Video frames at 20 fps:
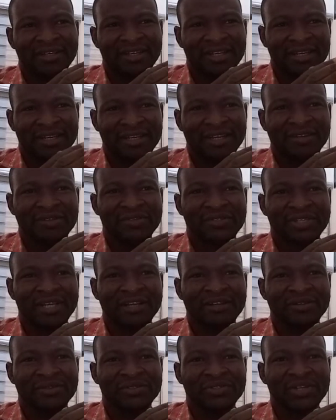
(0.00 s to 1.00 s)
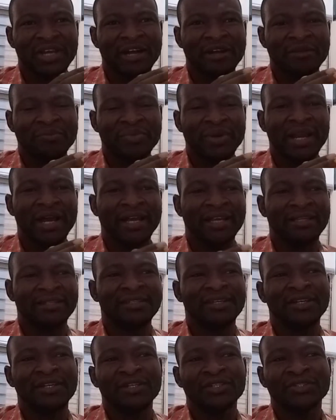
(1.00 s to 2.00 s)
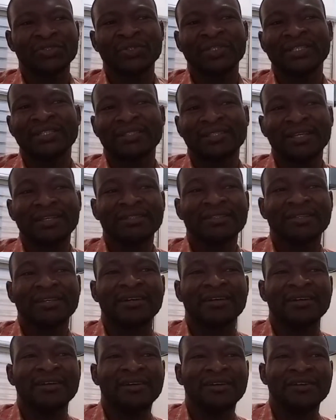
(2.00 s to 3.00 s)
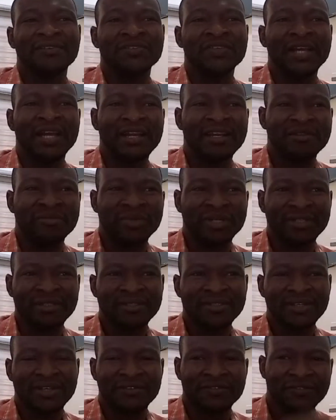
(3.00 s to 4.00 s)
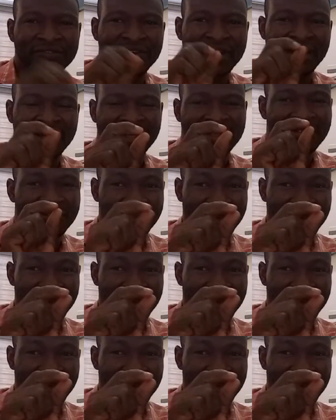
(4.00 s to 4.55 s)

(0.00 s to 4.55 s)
in nanoseconds are applied to the center of the element in the